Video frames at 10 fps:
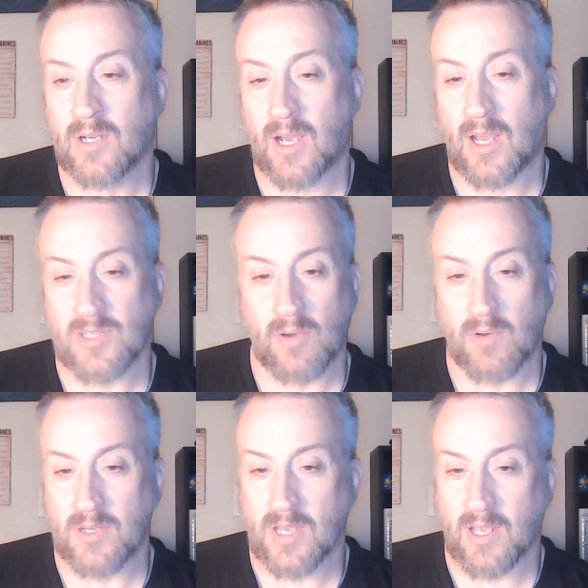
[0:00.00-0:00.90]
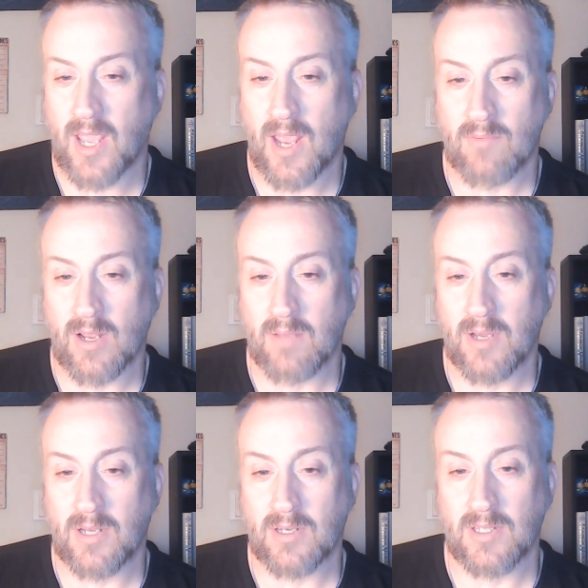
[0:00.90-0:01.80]
As always, I can't
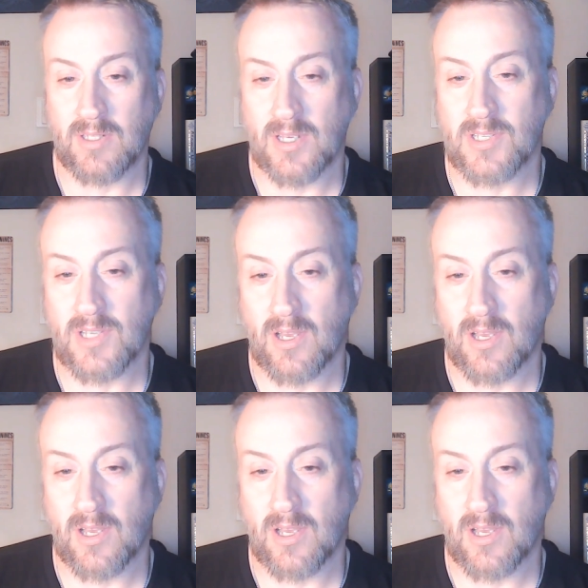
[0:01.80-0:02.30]
recommend in this